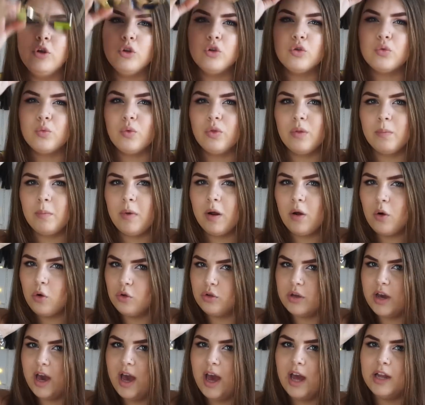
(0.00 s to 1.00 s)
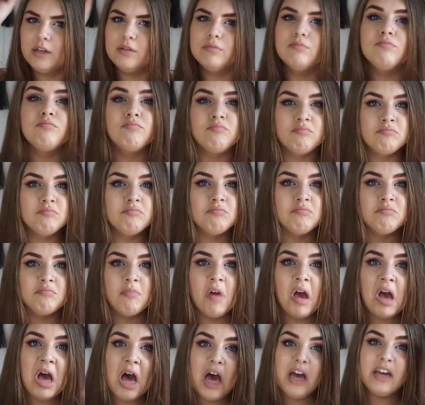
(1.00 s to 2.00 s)
you just want them like on your head.
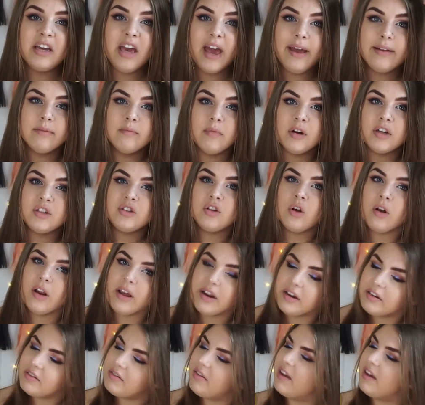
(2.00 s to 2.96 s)
Again, are solid.